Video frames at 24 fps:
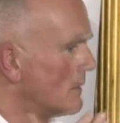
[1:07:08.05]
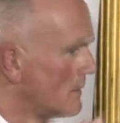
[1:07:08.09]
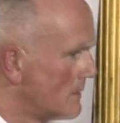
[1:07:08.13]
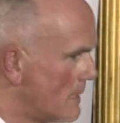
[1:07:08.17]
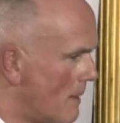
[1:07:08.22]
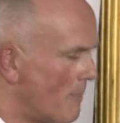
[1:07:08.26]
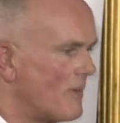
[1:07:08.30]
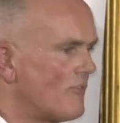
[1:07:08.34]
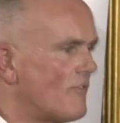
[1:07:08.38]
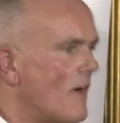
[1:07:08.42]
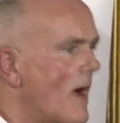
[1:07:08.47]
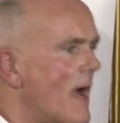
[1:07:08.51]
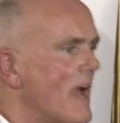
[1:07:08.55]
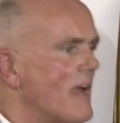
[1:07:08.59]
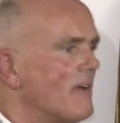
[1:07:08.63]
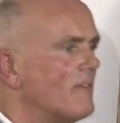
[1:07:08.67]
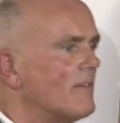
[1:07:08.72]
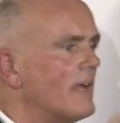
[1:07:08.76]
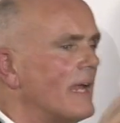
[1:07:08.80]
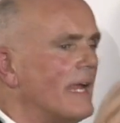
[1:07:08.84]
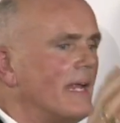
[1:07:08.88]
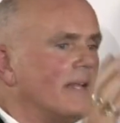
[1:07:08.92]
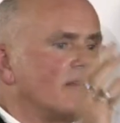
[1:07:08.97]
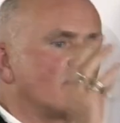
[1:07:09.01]
number five.
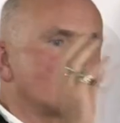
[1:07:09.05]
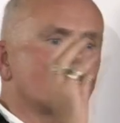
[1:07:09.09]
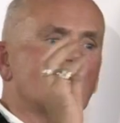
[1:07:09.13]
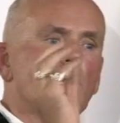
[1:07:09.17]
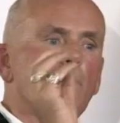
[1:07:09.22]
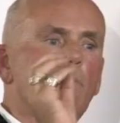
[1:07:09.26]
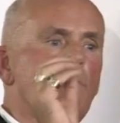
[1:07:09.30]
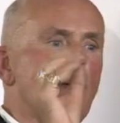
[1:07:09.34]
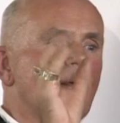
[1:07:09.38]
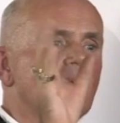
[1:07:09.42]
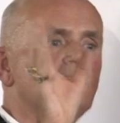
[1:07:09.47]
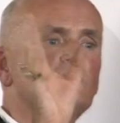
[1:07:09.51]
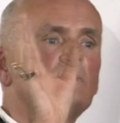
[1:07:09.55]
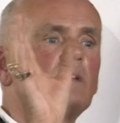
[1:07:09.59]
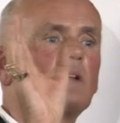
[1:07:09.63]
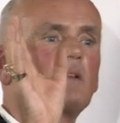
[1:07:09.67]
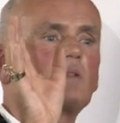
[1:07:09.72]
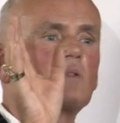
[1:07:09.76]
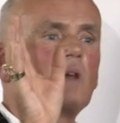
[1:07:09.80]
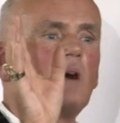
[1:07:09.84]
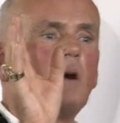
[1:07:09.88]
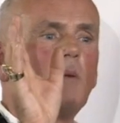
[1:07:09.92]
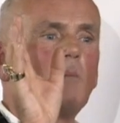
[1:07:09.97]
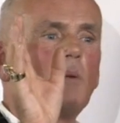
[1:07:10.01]
It's the best
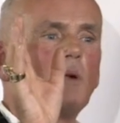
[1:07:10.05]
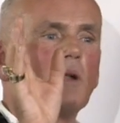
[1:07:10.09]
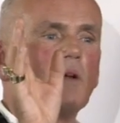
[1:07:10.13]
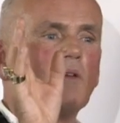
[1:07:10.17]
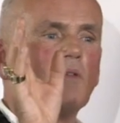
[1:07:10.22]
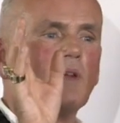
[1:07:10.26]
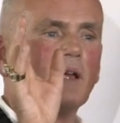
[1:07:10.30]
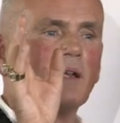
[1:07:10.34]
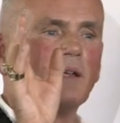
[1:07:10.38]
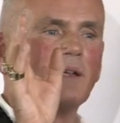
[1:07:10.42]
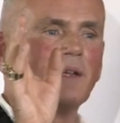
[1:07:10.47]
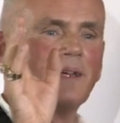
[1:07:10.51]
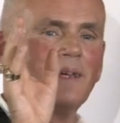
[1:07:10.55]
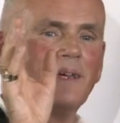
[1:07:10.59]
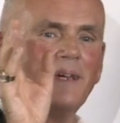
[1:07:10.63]
example of it.